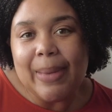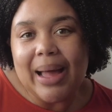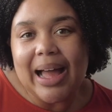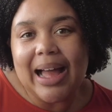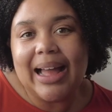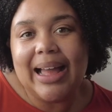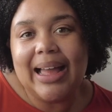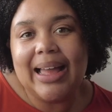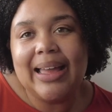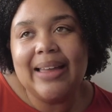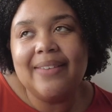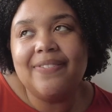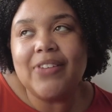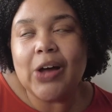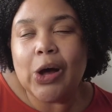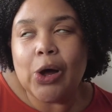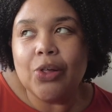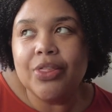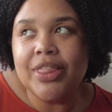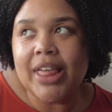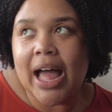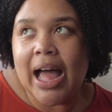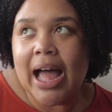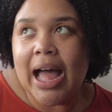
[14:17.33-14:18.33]
I
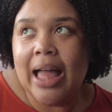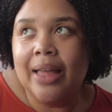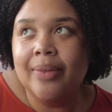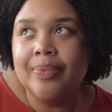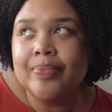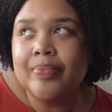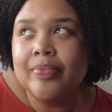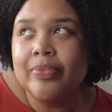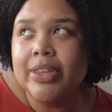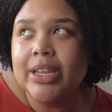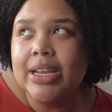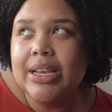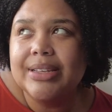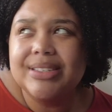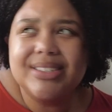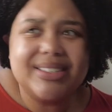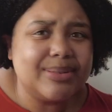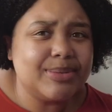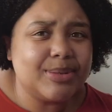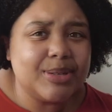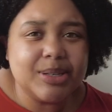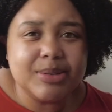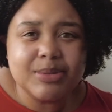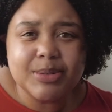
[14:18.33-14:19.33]
felt that
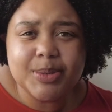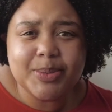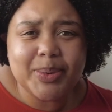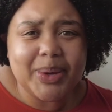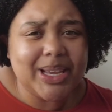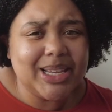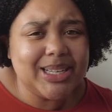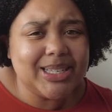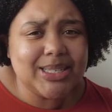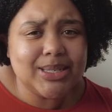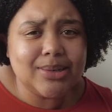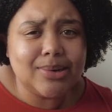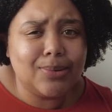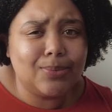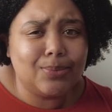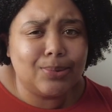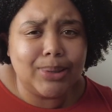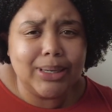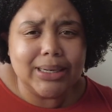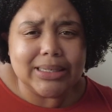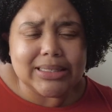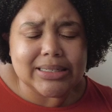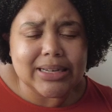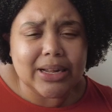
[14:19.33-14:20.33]
systems-based
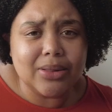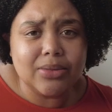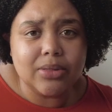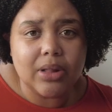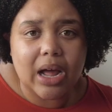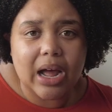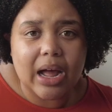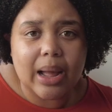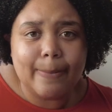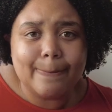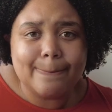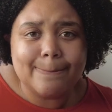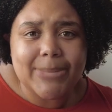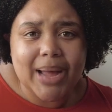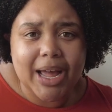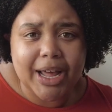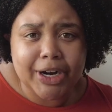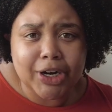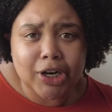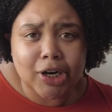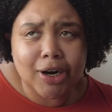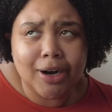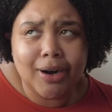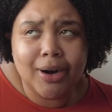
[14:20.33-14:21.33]
worked a lot
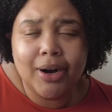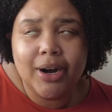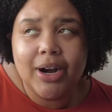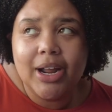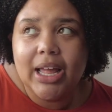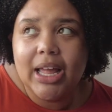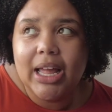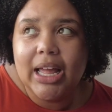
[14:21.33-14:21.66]
better